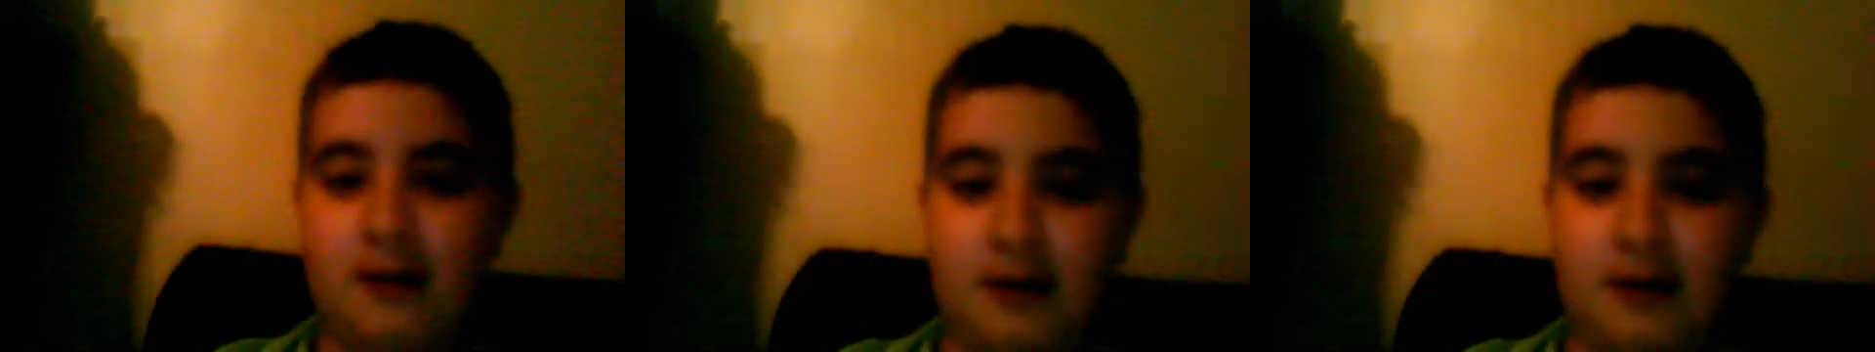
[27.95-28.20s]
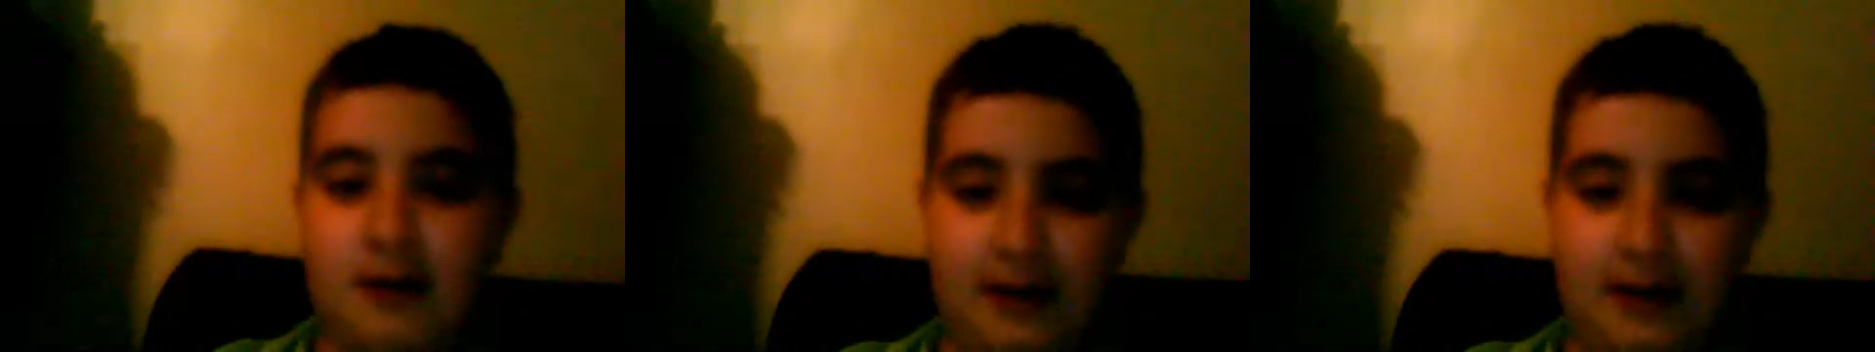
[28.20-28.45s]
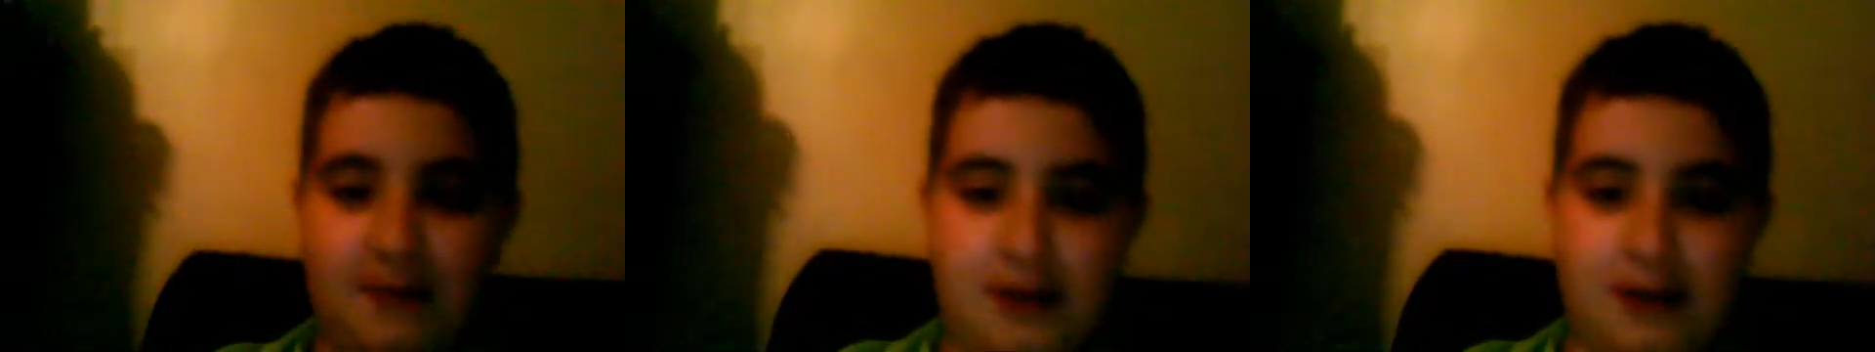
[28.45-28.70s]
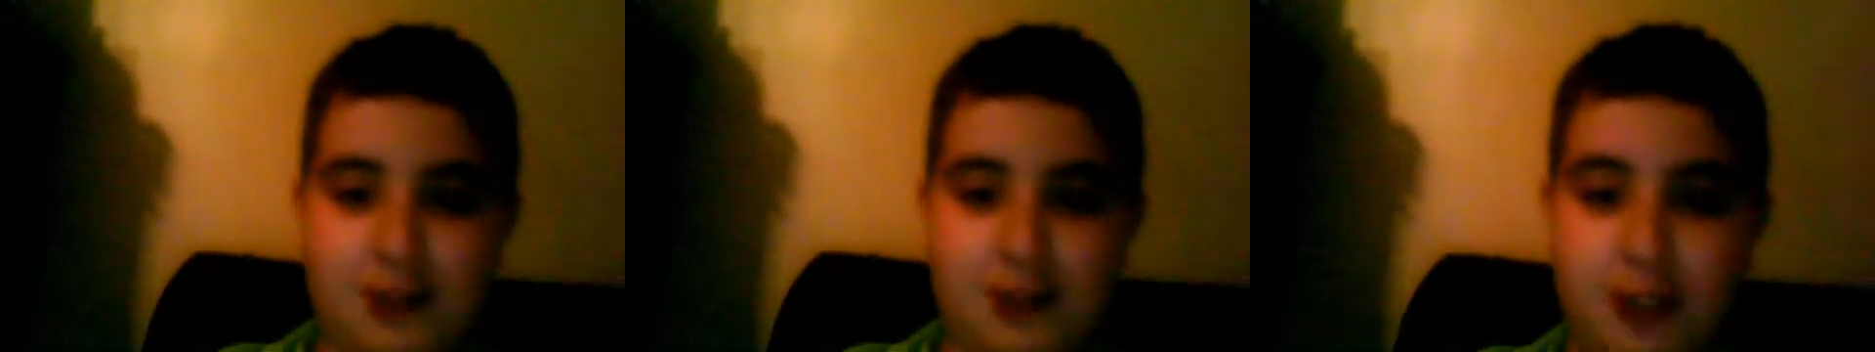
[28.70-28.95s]
is my
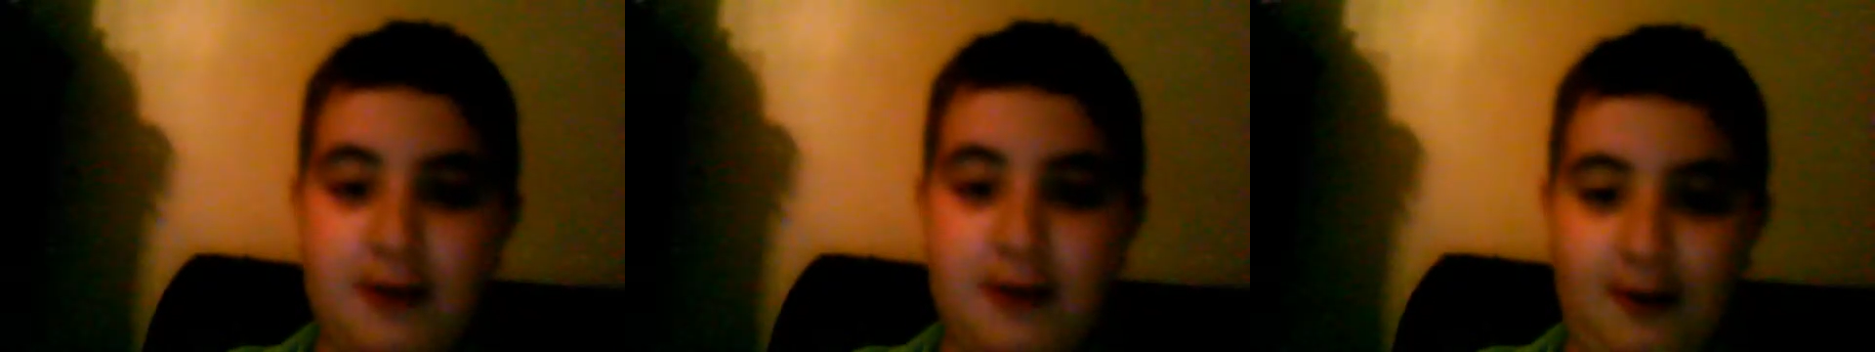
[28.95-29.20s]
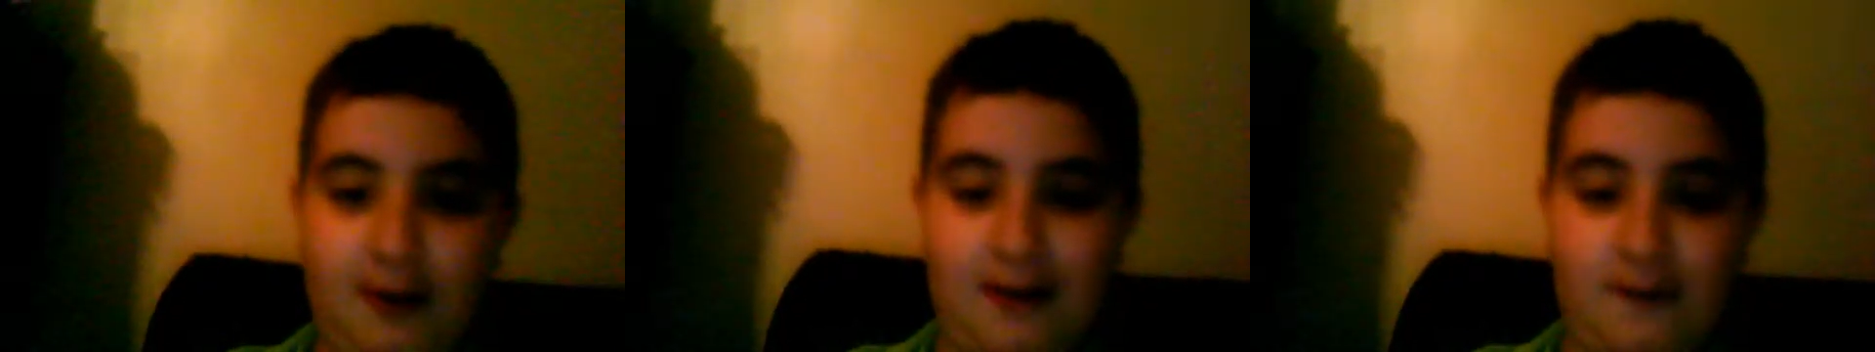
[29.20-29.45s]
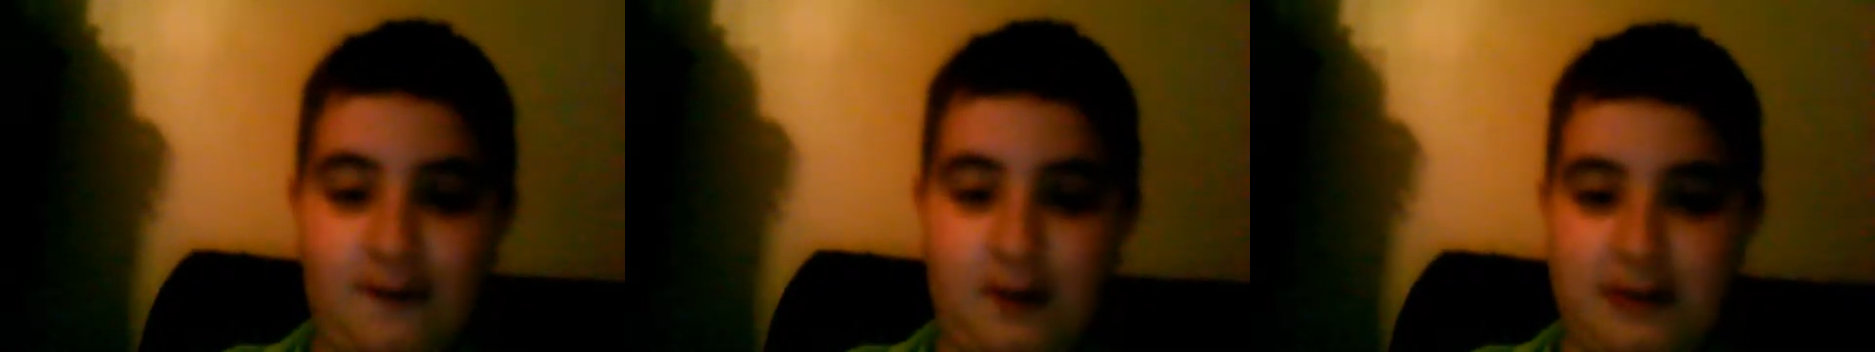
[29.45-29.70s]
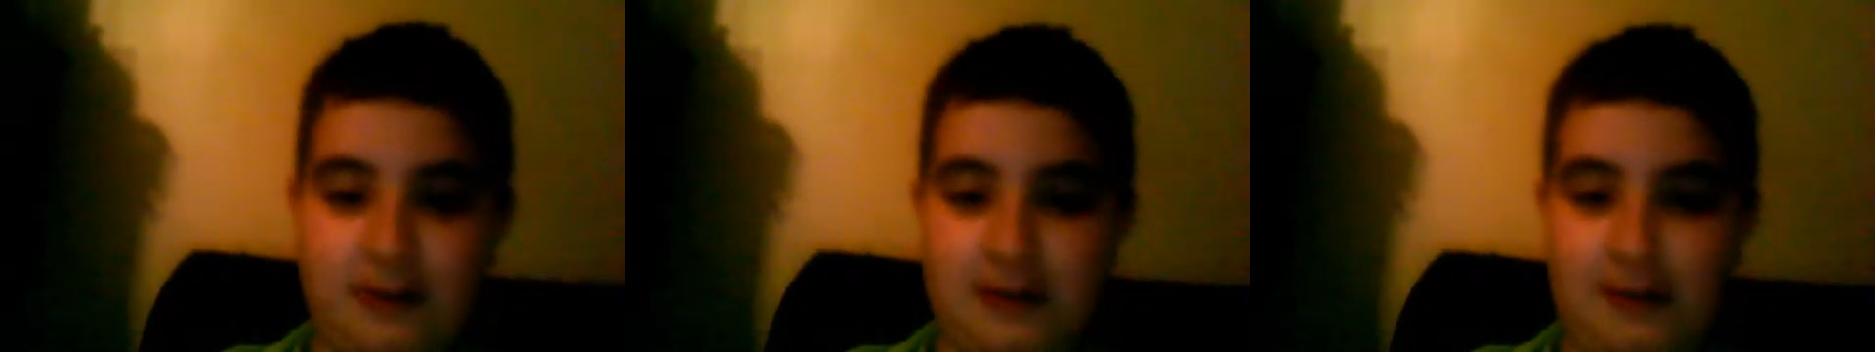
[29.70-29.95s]
two year
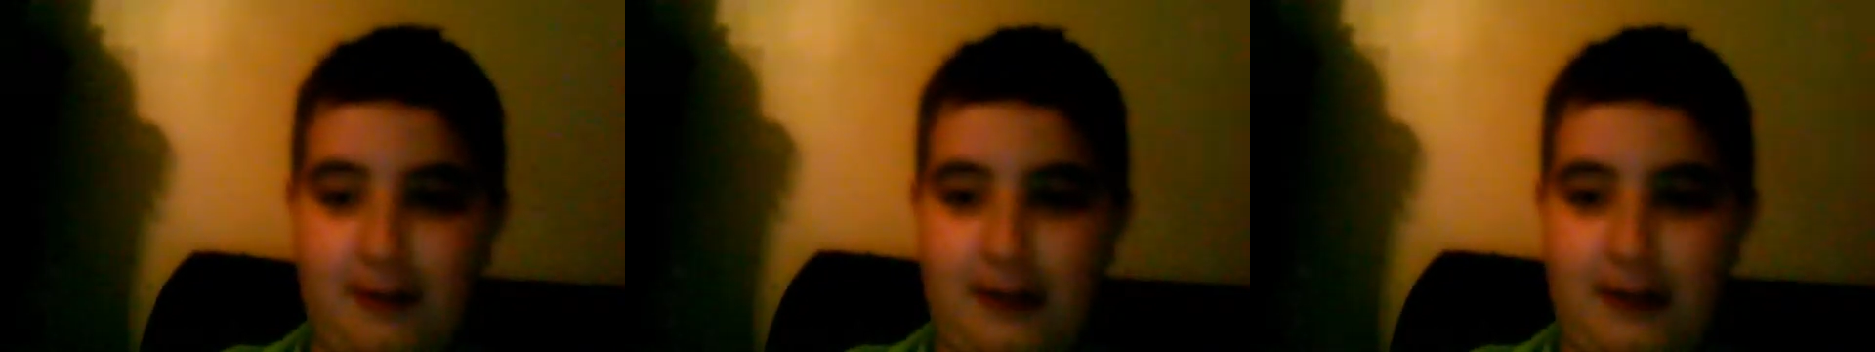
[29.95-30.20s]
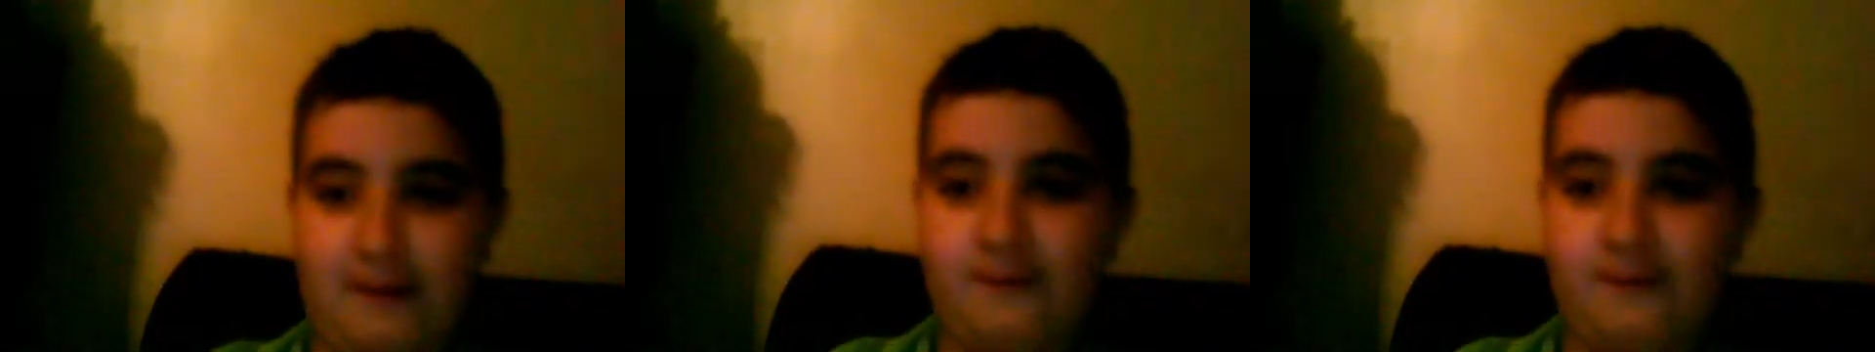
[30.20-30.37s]
anniversary.